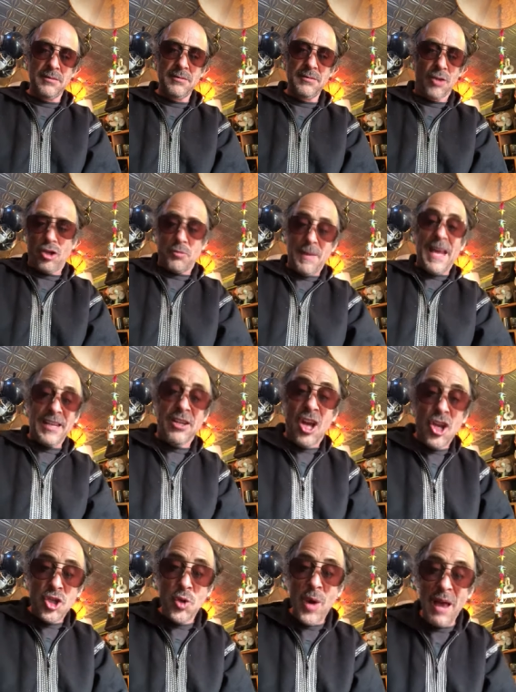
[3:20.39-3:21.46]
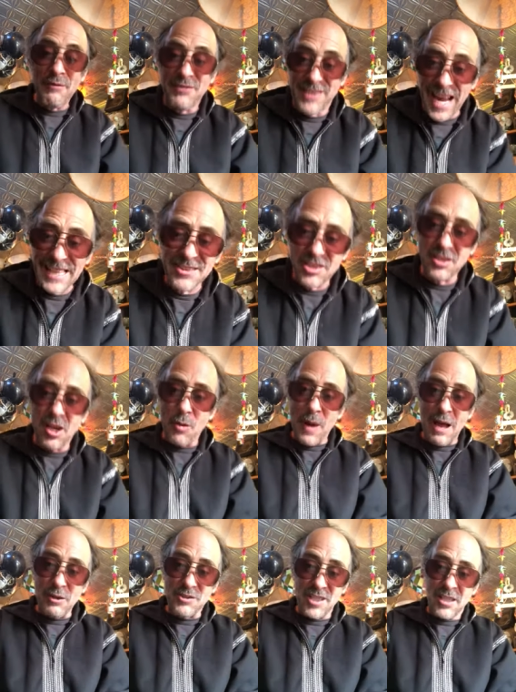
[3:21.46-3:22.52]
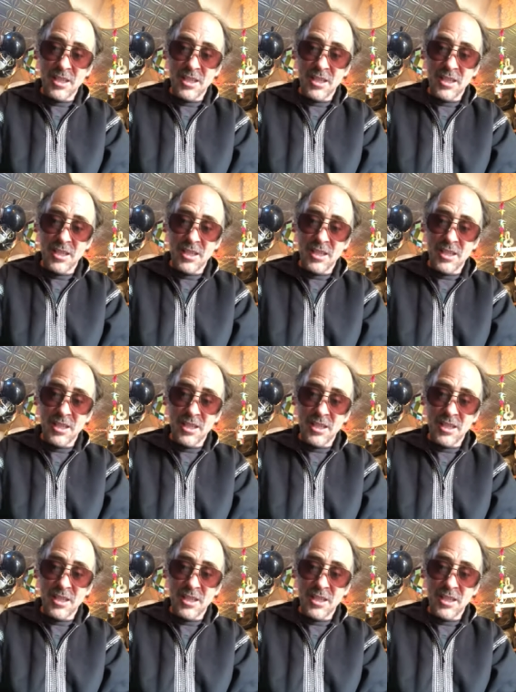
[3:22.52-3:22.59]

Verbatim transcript: Look, man, you have got to go out.